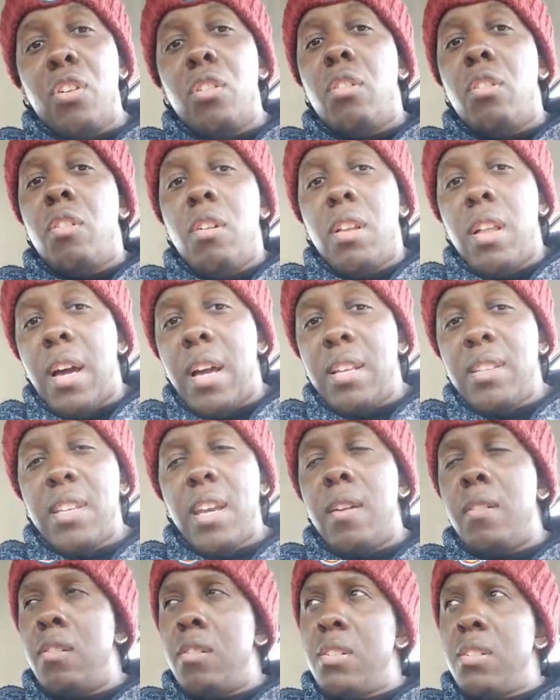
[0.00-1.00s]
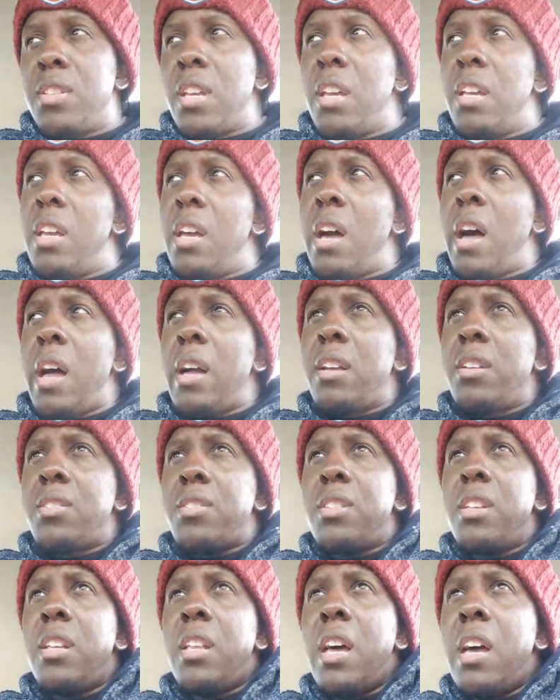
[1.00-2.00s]
you're online savvy, you can say, yeah, I can
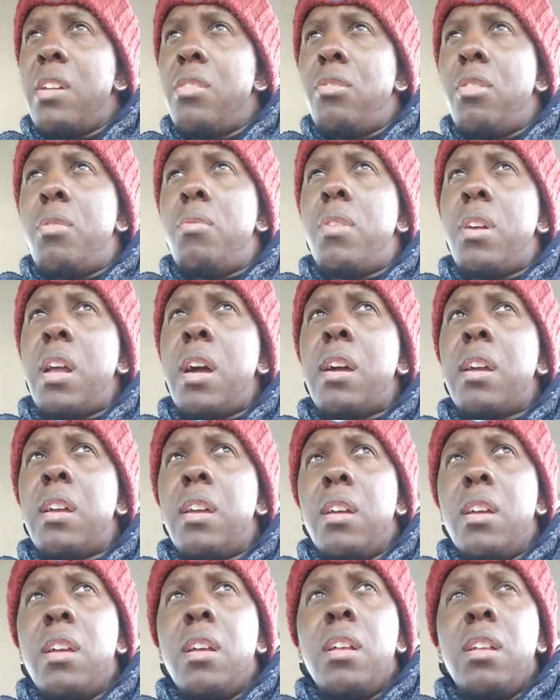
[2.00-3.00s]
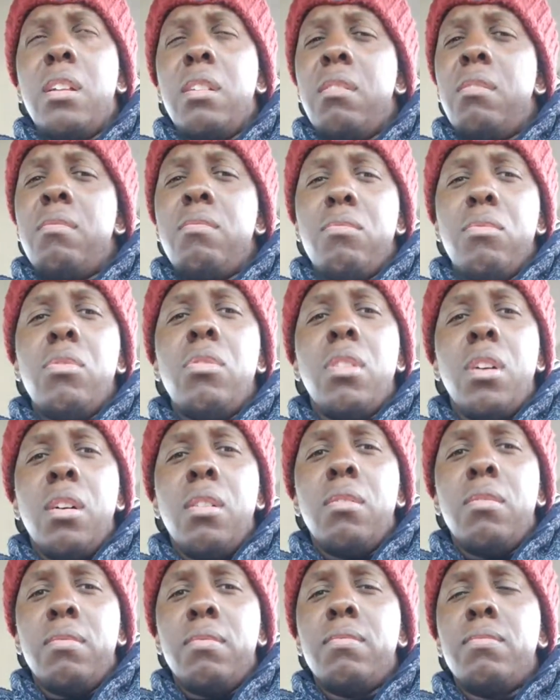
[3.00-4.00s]
see that. You know what? you
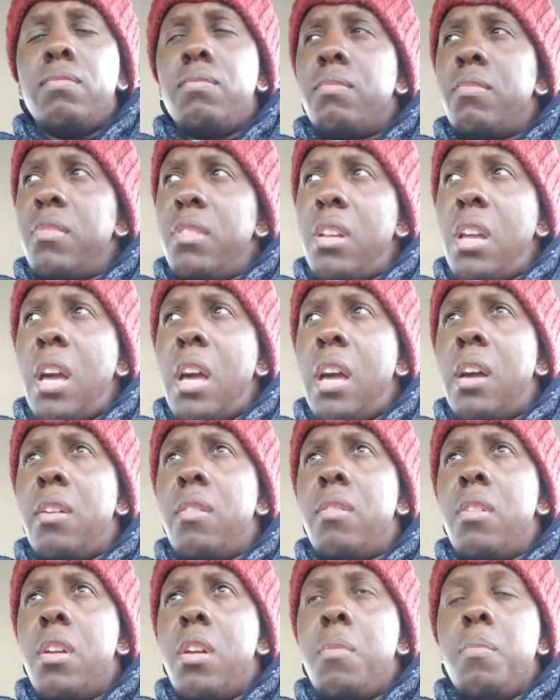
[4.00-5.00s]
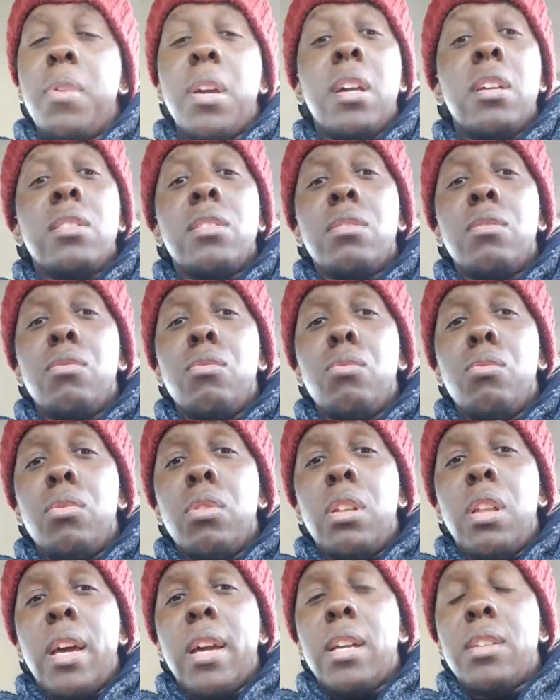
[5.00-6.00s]
know, yeah. Because,
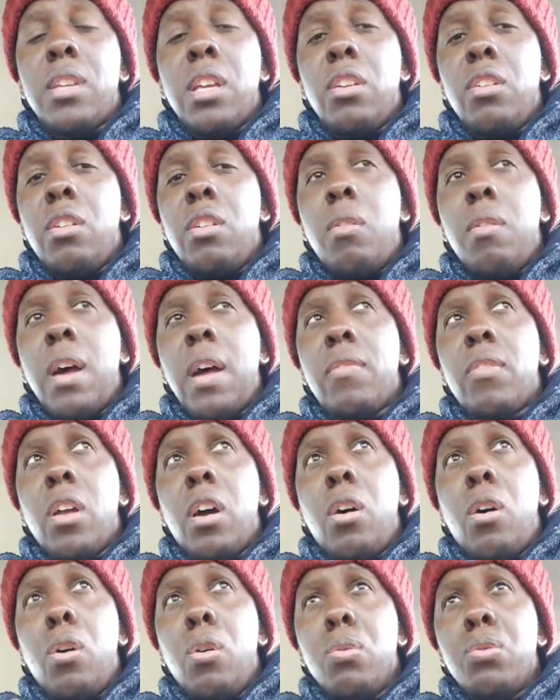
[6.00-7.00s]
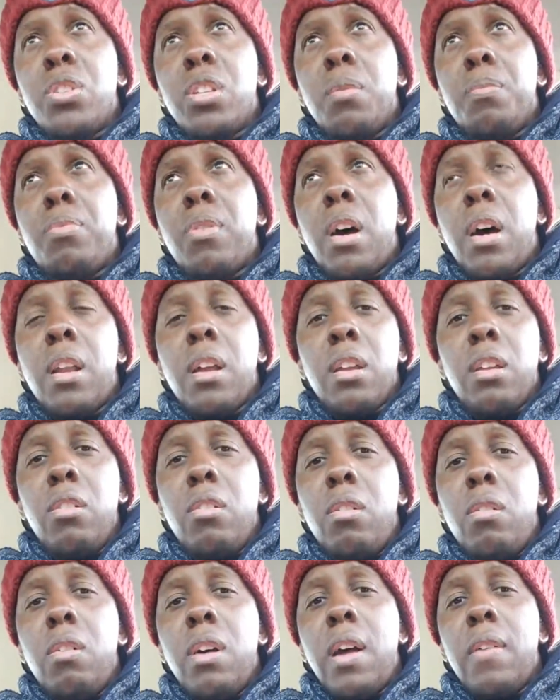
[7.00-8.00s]
like I said, you don't have to host the product. You
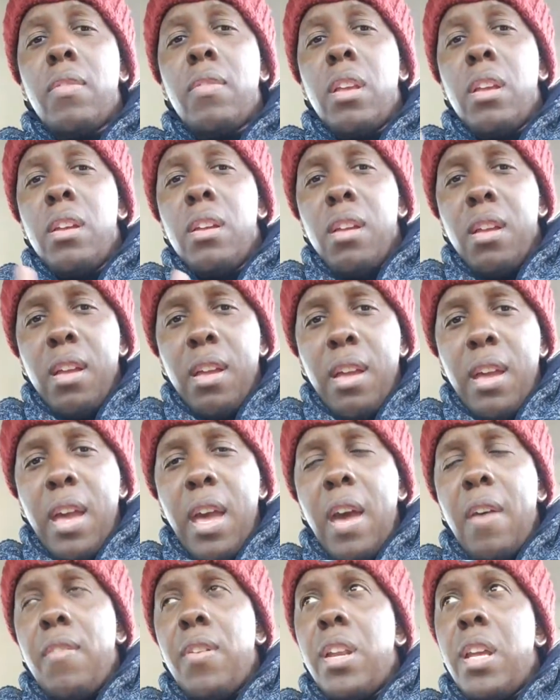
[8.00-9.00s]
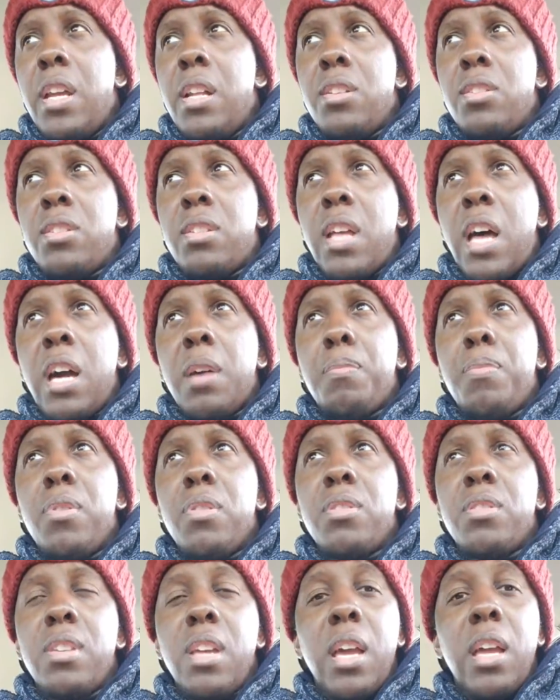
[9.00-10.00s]
don't have to have it in stock per
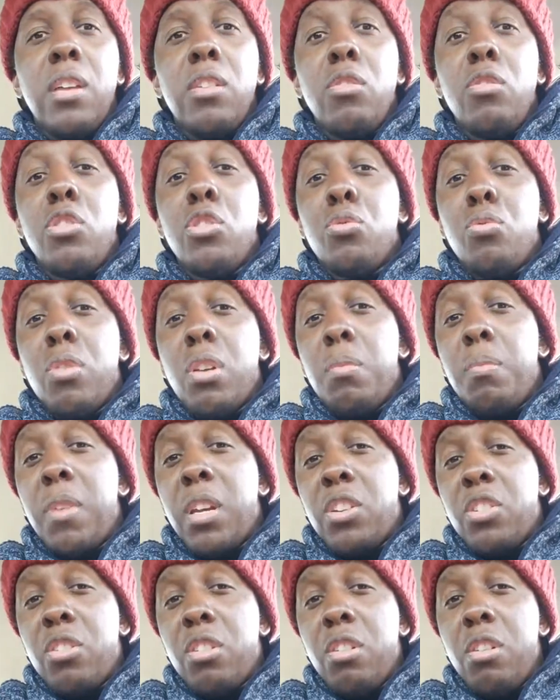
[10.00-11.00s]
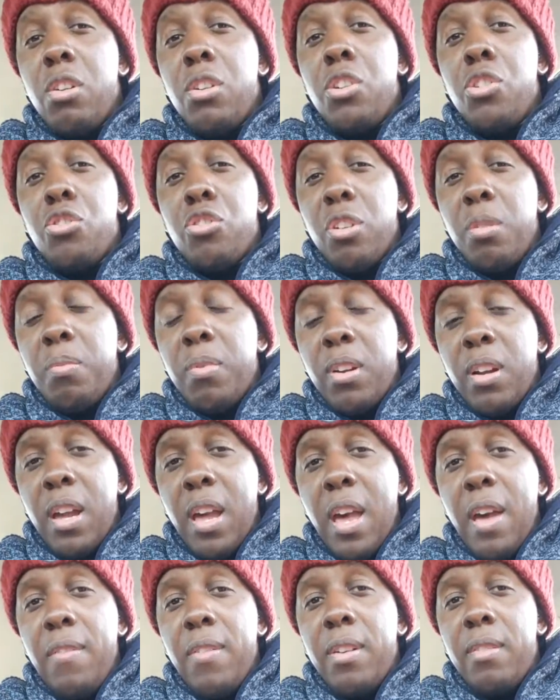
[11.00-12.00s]
se. You just want to make sure your distributor
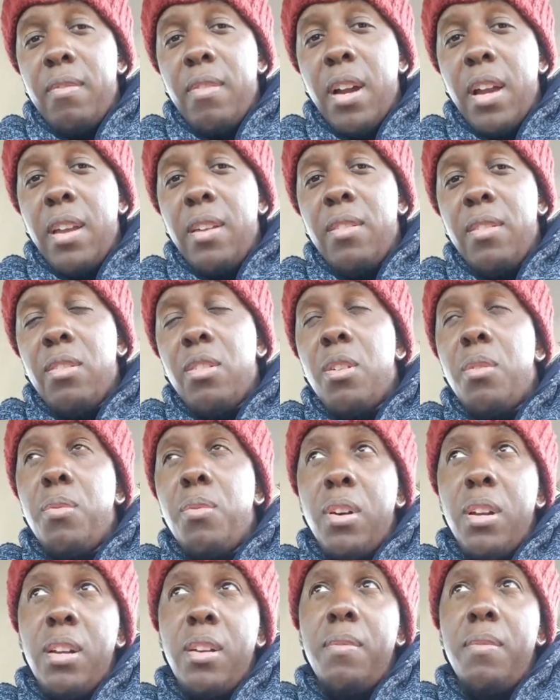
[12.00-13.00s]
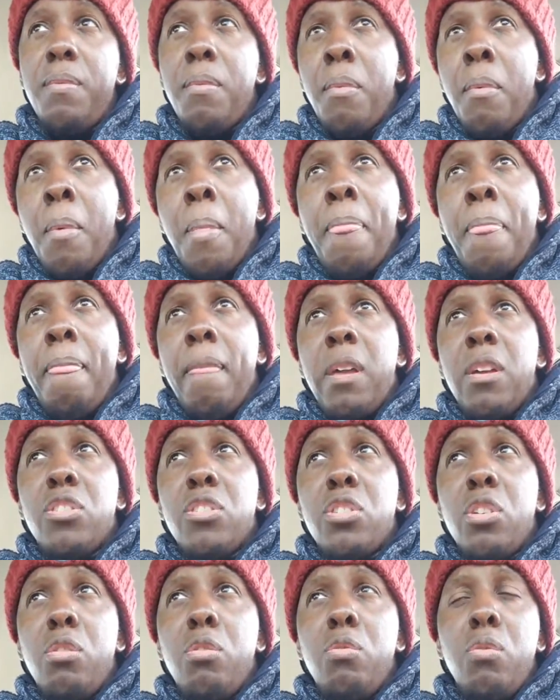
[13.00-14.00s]
have it, right? You don't want to,
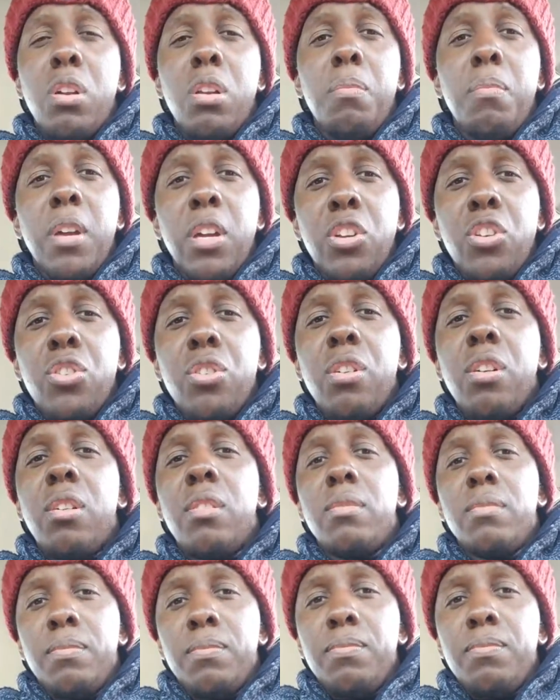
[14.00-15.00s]
so you want to make sure